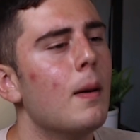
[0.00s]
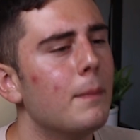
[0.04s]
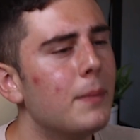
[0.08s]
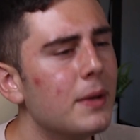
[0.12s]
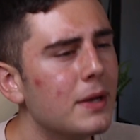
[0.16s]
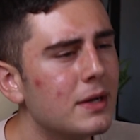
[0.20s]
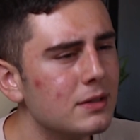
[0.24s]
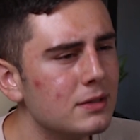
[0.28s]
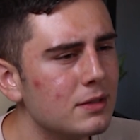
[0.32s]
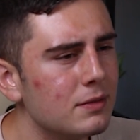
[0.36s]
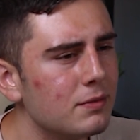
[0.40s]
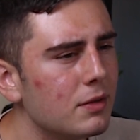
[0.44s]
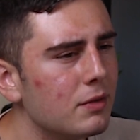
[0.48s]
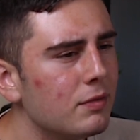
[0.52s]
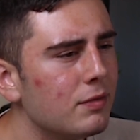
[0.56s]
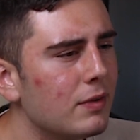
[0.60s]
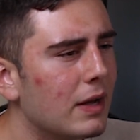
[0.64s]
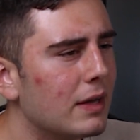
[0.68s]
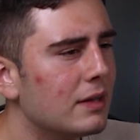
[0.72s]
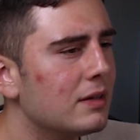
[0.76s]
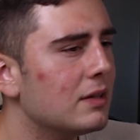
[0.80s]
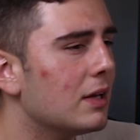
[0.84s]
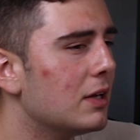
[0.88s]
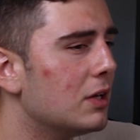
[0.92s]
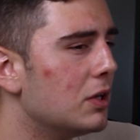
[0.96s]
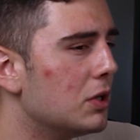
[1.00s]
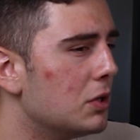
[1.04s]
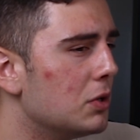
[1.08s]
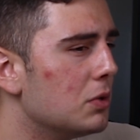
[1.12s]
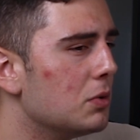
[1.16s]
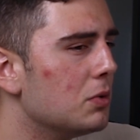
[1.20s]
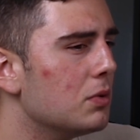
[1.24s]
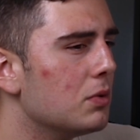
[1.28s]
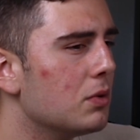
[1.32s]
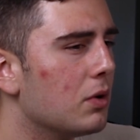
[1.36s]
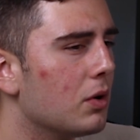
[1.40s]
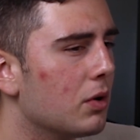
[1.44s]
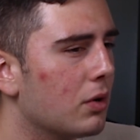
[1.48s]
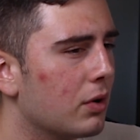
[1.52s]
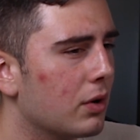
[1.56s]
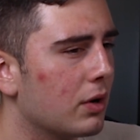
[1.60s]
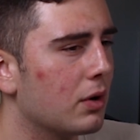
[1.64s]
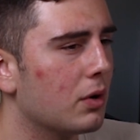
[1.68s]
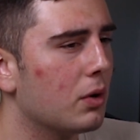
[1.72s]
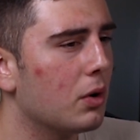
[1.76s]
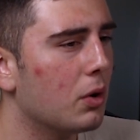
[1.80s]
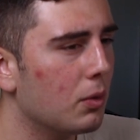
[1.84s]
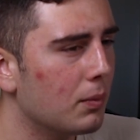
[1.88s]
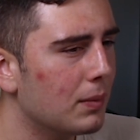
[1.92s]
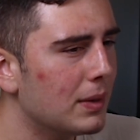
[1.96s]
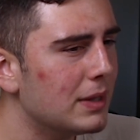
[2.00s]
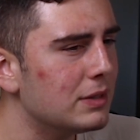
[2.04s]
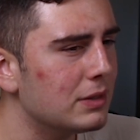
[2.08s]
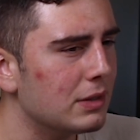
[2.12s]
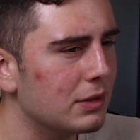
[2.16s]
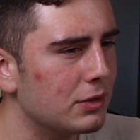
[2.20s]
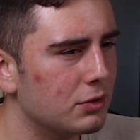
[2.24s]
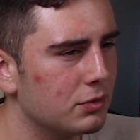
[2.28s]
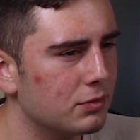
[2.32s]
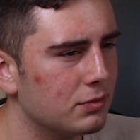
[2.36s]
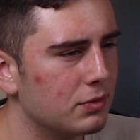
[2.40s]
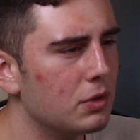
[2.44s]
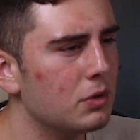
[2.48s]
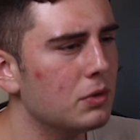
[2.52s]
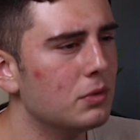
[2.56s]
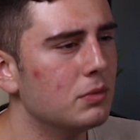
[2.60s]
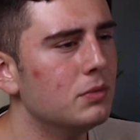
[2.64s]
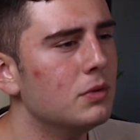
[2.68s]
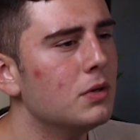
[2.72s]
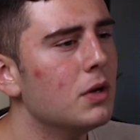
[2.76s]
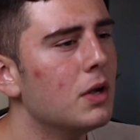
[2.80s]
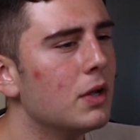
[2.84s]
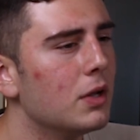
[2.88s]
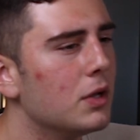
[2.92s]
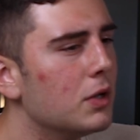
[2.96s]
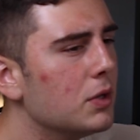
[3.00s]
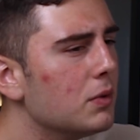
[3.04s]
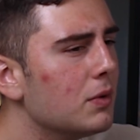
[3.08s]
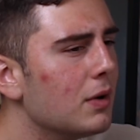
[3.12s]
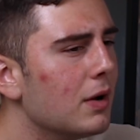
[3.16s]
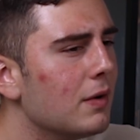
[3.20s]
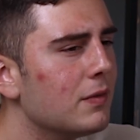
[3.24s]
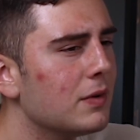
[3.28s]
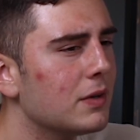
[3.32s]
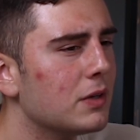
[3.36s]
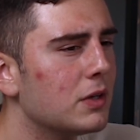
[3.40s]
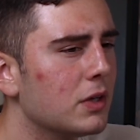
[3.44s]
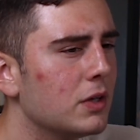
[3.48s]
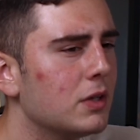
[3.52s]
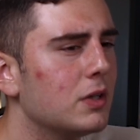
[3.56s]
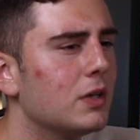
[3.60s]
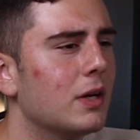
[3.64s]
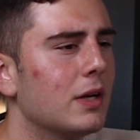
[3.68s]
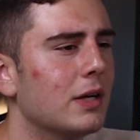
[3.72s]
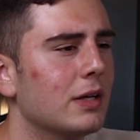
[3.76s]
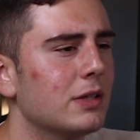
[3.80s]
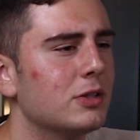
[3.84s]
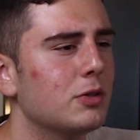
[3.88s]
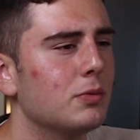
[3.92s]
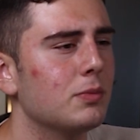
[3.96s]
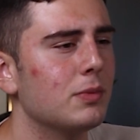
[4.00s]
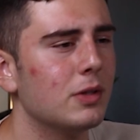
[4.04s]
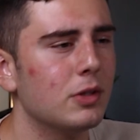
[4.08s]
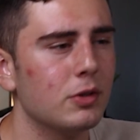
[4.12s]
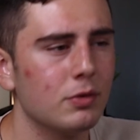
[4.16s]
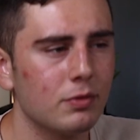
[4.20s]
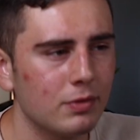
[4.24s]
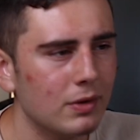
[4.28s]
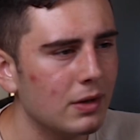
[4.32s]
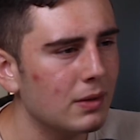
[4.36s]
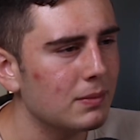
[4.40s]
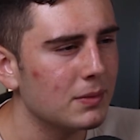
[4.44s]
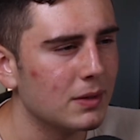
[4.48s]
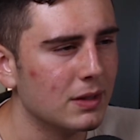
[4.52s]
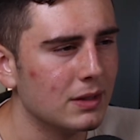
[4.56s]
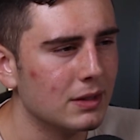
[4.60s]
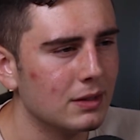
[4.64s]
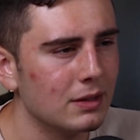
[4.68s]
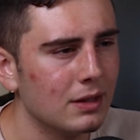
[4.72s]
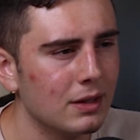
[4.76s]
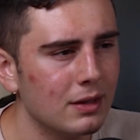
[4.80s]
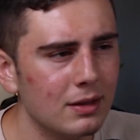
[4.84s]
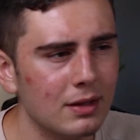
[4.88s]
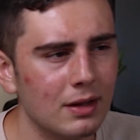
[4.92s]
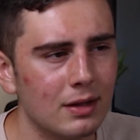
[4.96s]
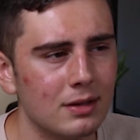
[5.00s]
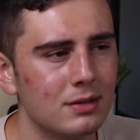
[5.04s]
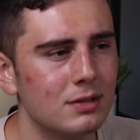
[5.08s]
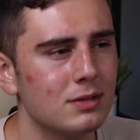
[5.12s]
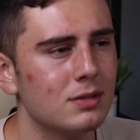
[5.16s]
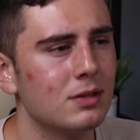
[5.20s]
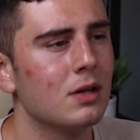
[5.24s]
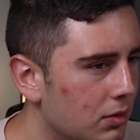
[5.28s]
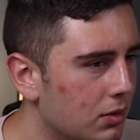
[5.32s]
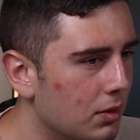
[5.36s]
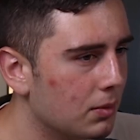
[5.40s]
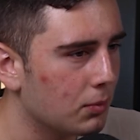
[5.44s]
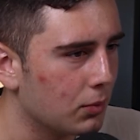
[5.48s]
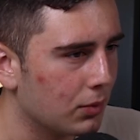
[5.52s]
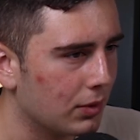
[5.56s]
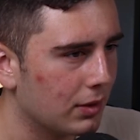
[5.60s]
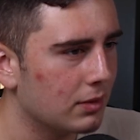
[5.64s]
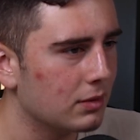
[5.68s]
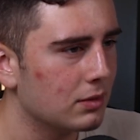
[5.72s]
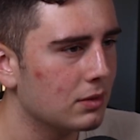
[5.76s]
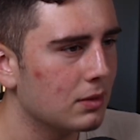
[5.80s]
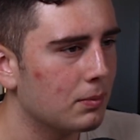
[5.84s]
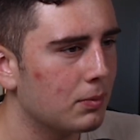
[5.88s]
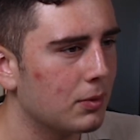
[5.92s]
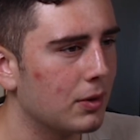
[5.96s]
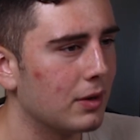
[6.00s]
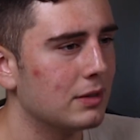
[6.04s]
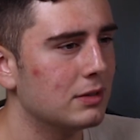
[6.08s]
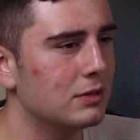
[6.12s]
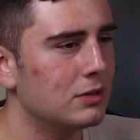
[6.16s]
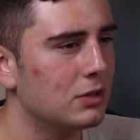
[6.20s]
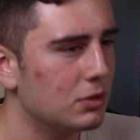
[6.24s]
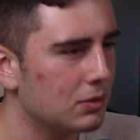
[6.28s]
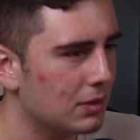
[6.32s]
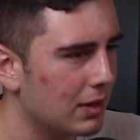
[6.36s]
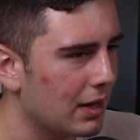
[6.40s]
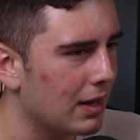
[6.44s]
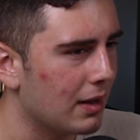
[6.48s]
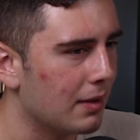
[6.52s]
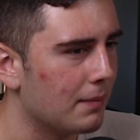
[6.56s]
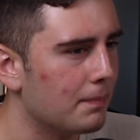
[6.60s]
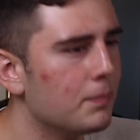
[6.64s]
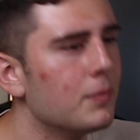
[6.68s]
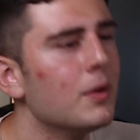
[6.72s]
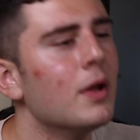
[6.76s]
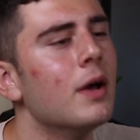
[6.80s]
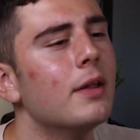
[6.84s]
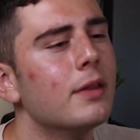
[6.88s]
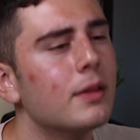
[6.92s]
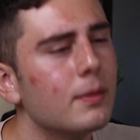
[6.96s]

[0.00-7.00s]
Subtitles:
Because of the fact that you are always on your phone, you don't have a good connection with your family, and thus, the more depressed you get.